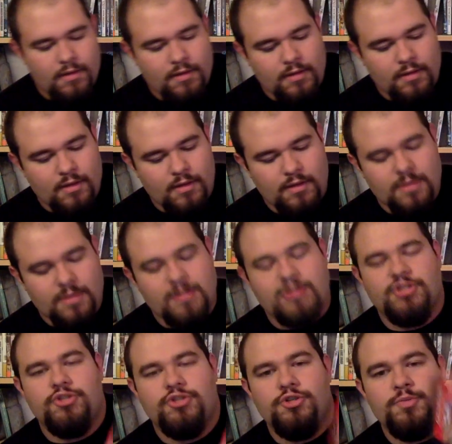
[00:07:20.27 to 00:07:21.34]
Then I got
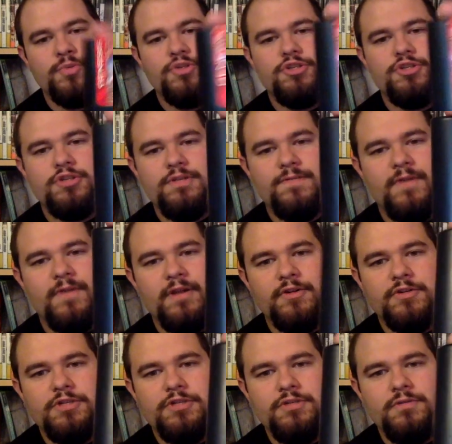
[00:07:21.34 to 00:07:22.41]
Super Street
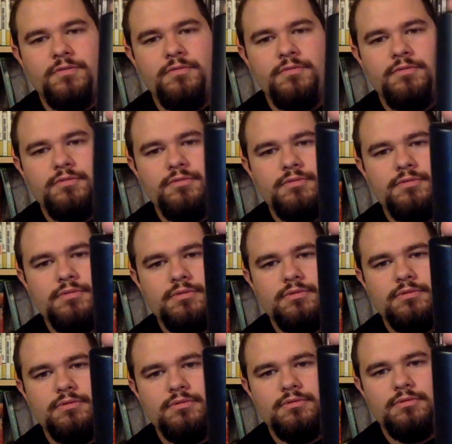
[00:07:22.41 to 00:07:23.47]
Fighter 2.
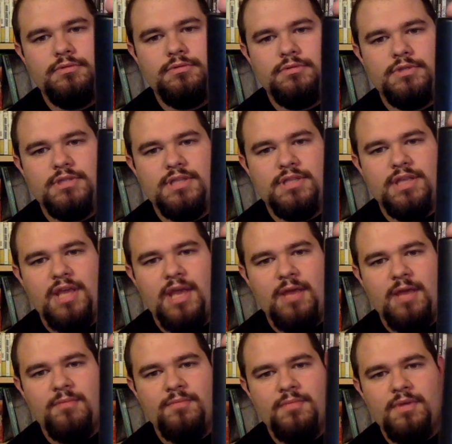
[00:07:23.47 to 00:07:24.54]
Just the
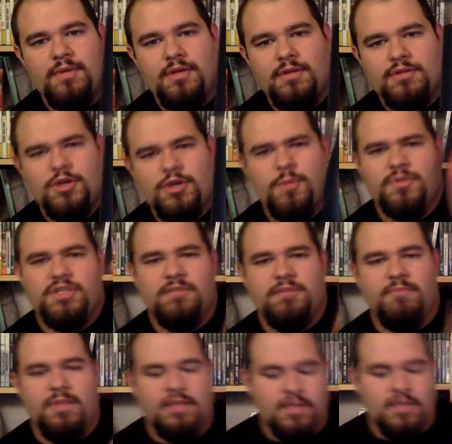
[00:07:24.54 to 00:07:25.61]
game. It's almost
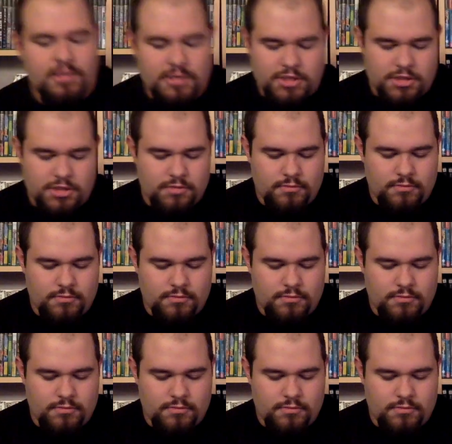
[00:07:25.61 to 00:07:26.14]
in mint condition.